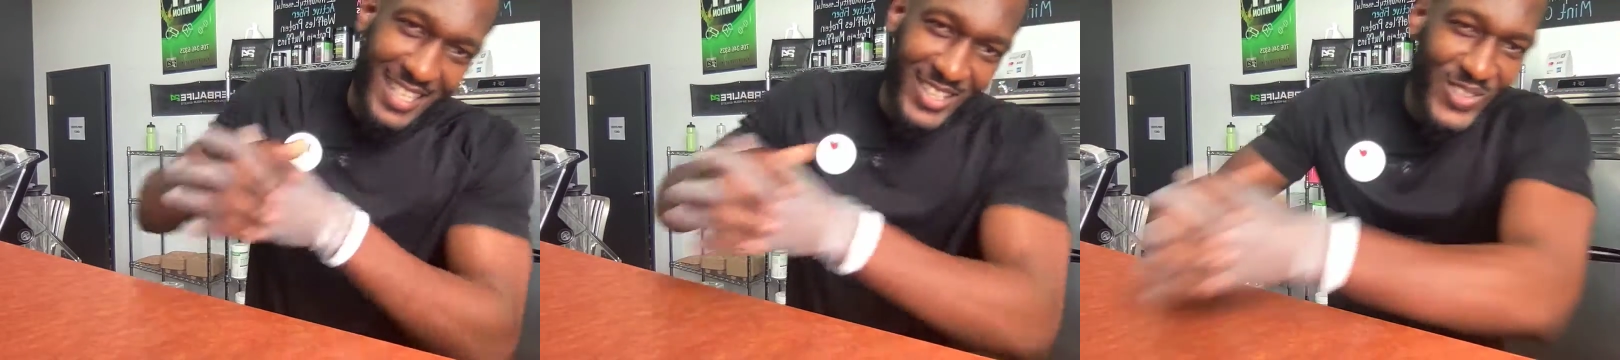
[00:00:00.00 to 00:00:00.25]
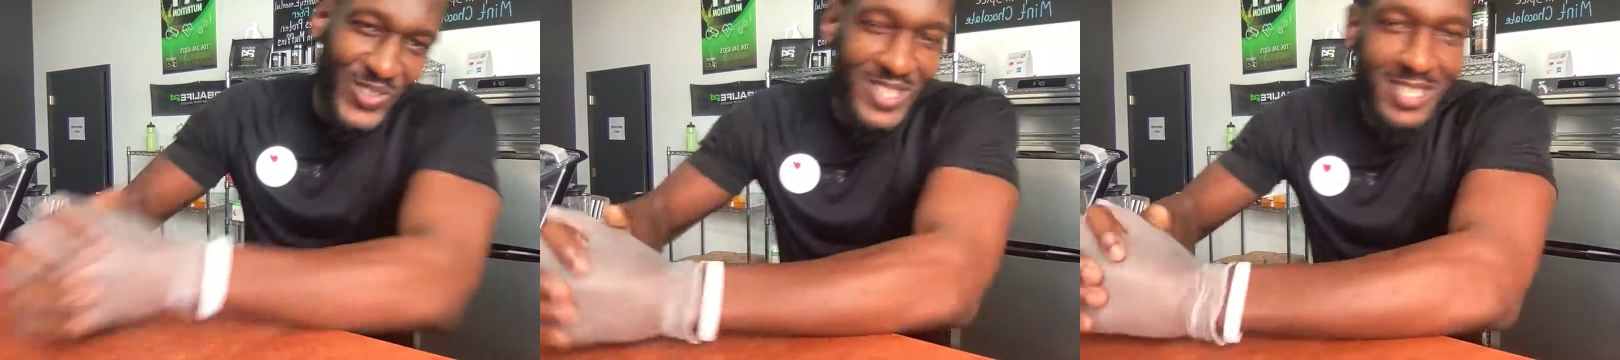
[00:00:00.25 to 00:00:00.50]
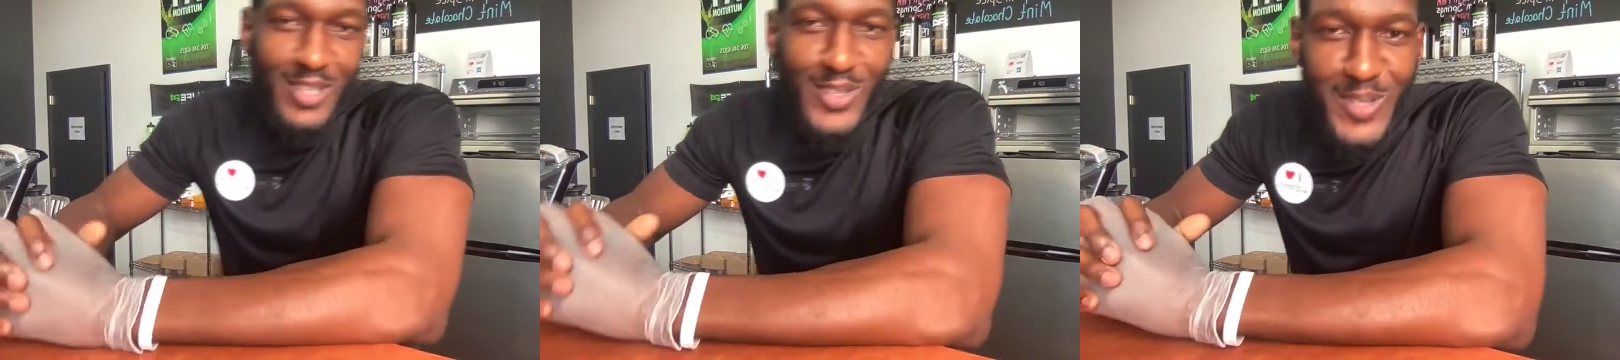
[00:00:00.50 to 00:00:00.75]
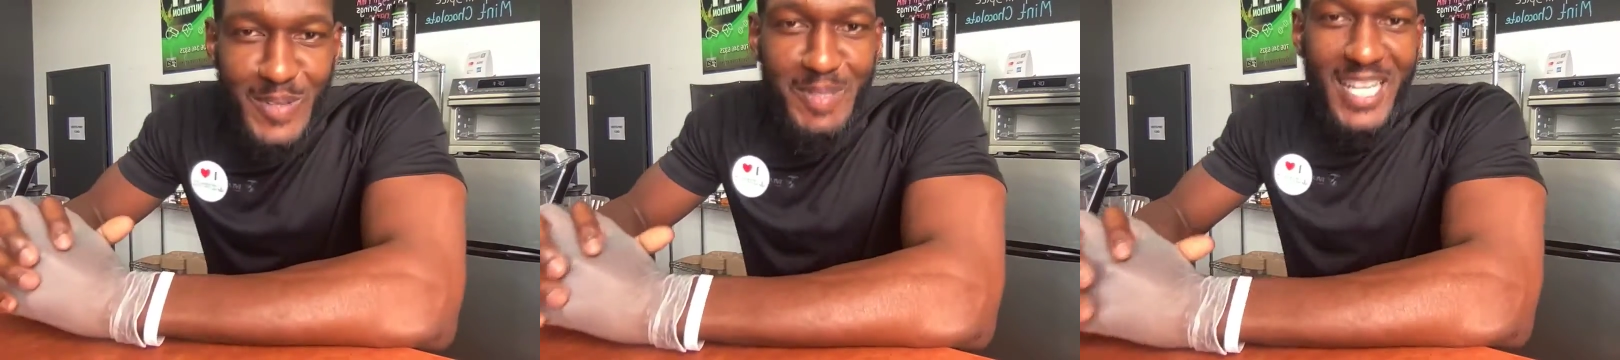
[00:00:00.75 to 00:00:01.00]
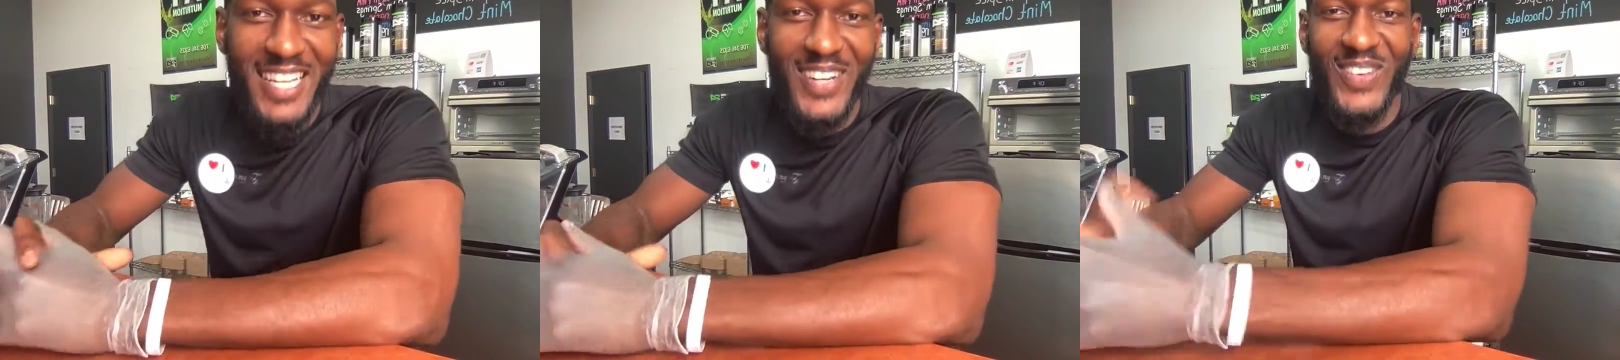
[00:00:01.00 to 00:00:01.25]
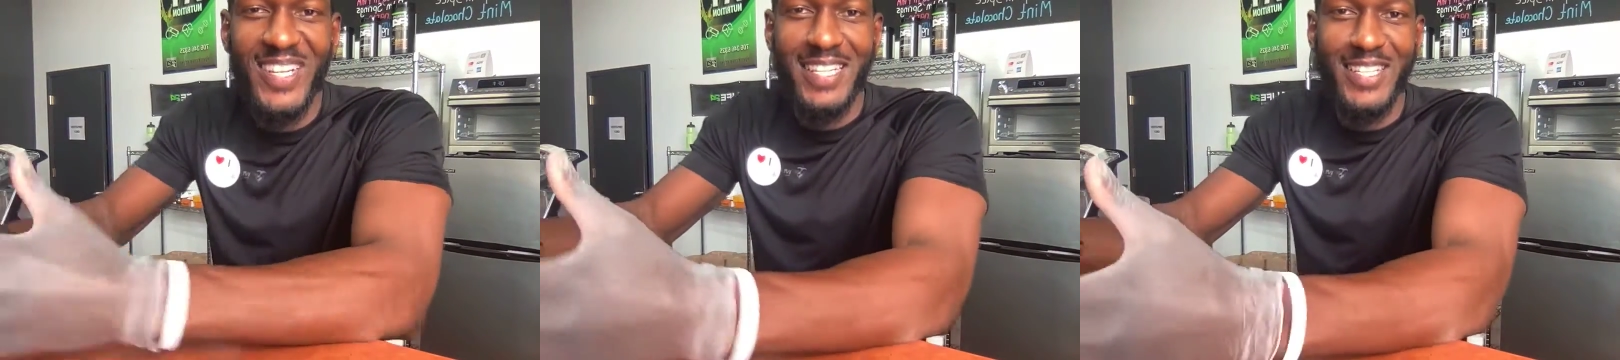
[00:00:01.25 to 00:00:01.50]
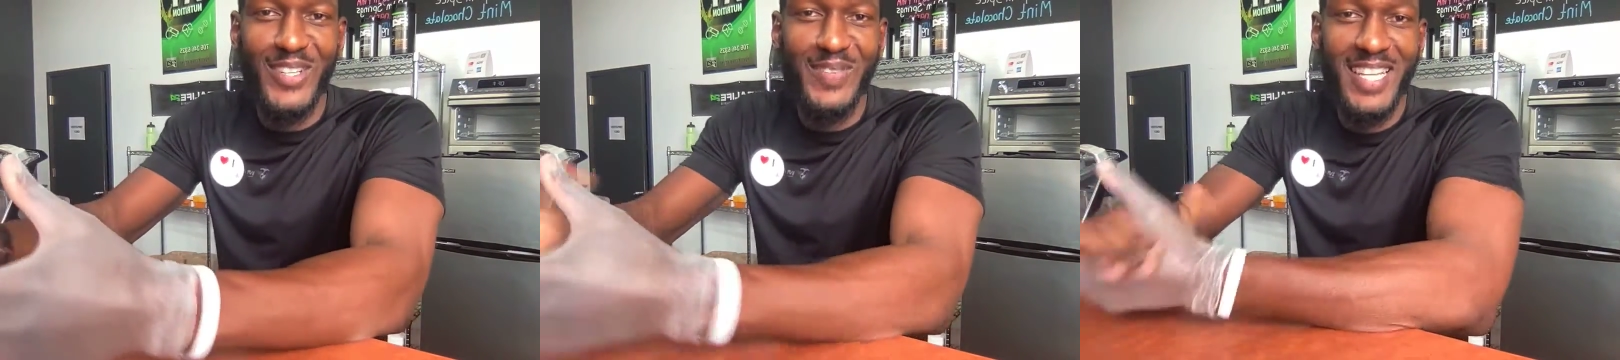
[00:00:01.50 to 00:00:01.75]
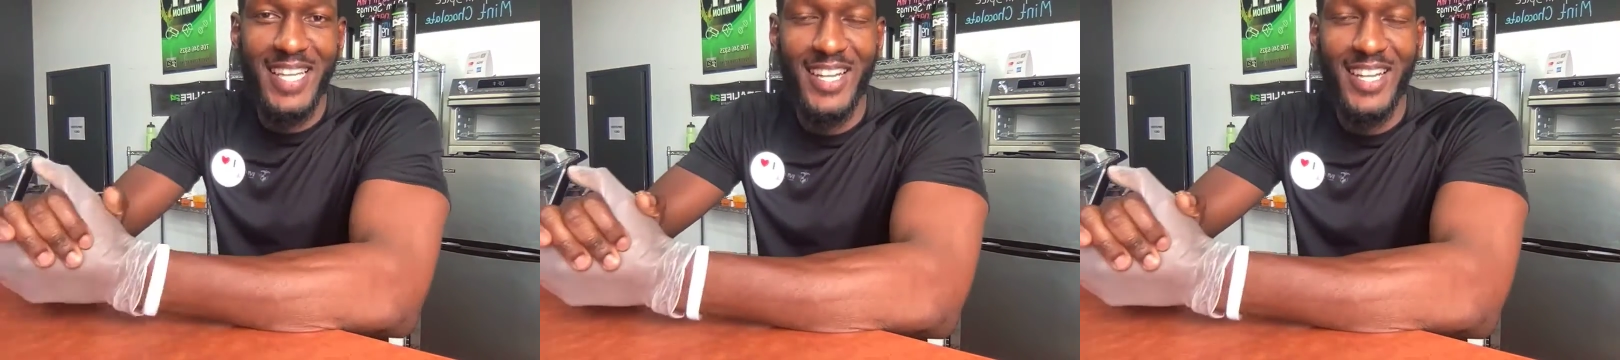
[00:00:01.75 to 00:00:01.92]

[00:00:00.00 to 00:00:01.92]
YouTube, what it do, man?